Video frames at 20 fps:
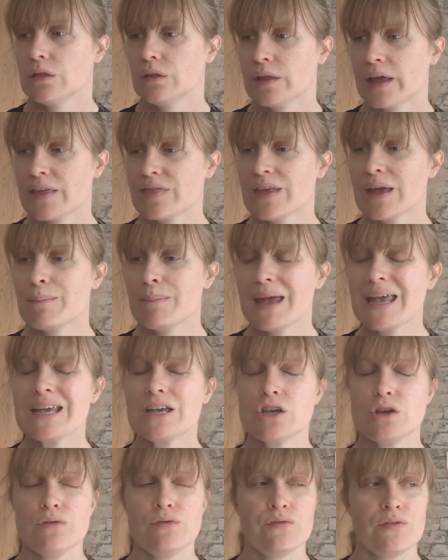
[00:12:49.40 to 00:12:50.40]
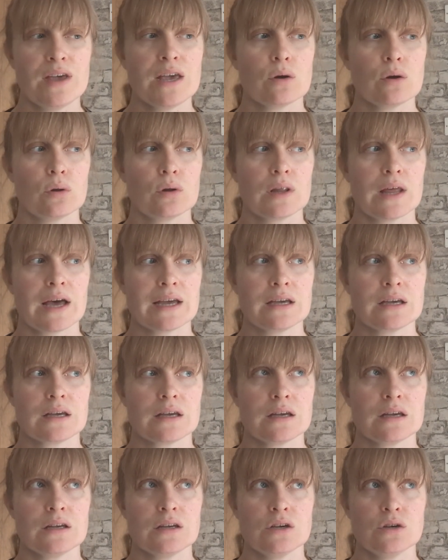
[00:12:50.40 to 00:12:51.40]
like, they make you feel like
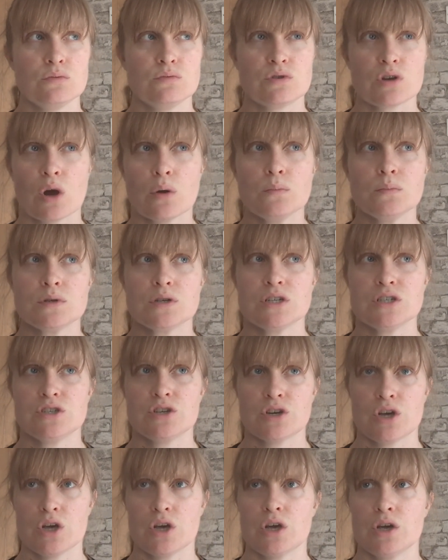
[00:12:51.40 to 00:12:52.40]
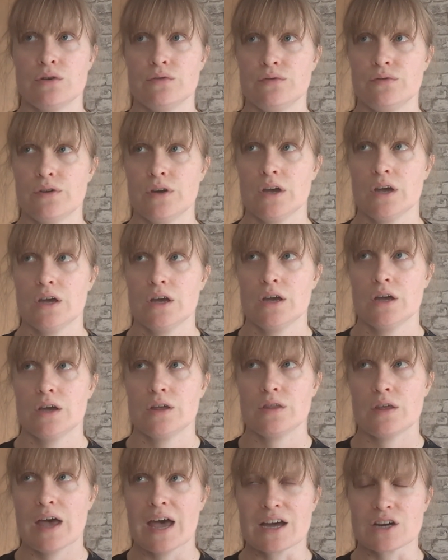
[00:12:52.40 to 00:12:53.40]
you don't deserve
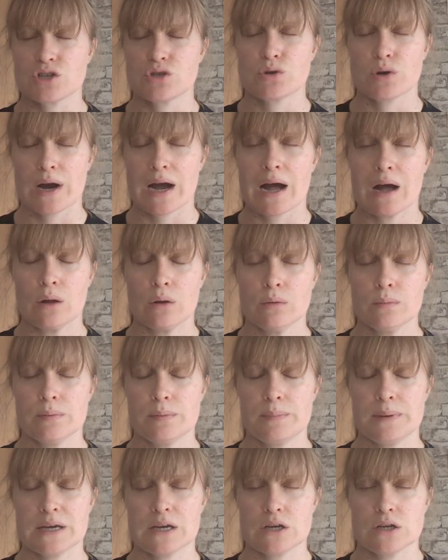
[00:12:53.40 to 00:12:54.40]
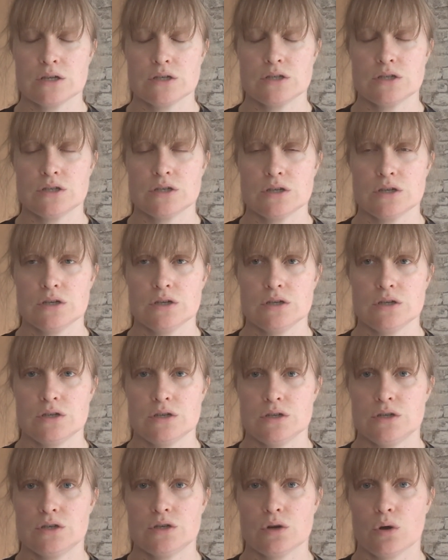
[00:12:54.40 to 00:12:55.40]
extra help because
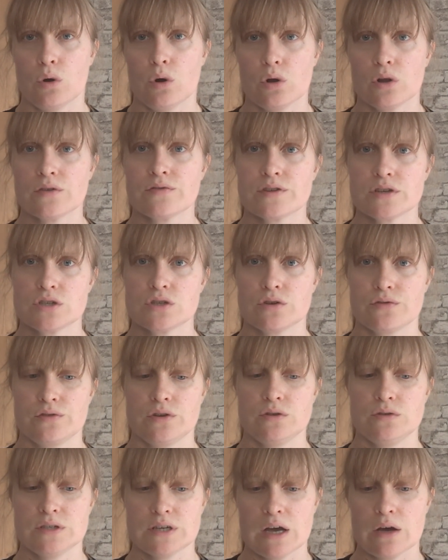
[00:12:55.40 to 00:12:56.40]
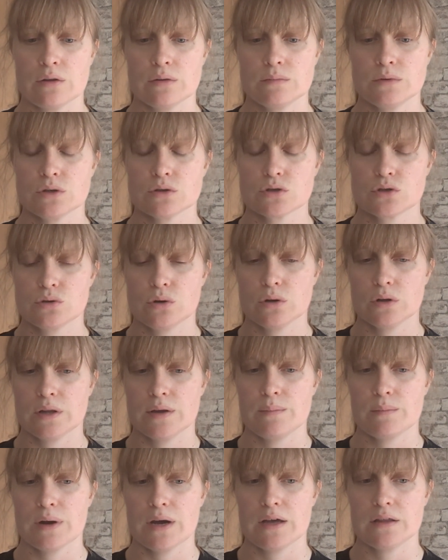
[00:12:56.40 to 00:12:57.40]
all of the stuff you tell them you're
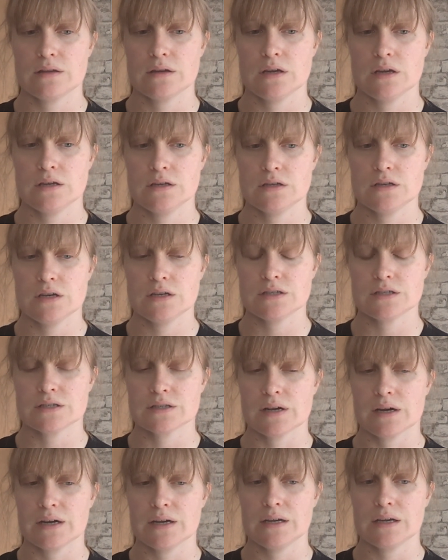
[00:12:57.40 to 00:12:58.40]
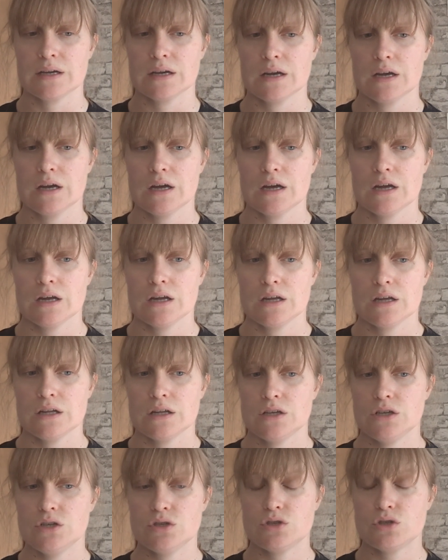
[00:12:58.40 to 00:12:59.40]
struggling with, it's like
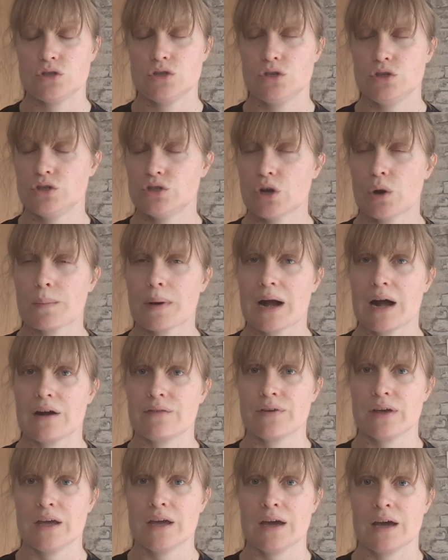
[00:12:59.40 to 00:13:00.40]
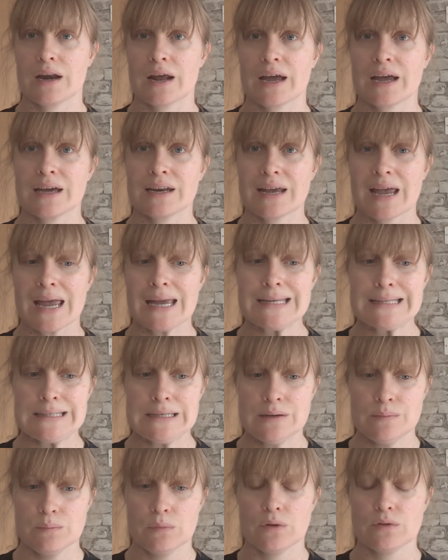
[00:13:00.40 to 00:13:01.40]
you don't have it. And I had
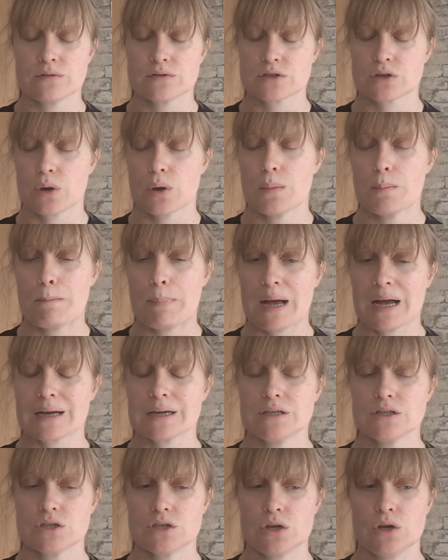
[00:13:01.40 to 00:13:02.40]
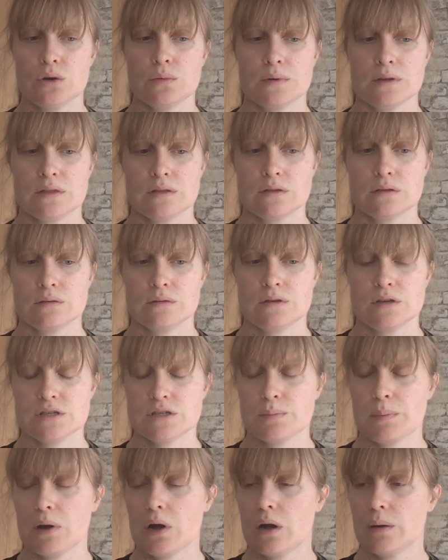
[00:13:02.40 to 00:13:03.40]
18 months going back into with the
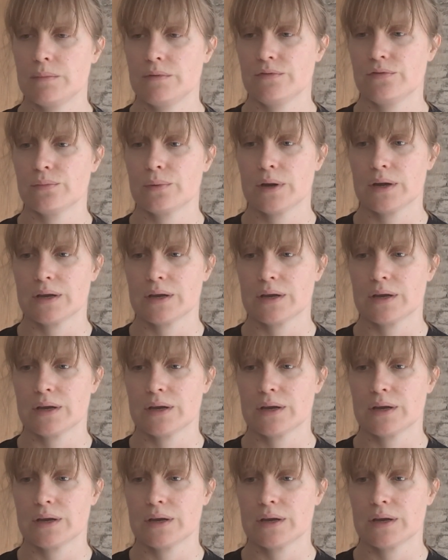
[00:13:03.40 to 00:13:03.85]
Department for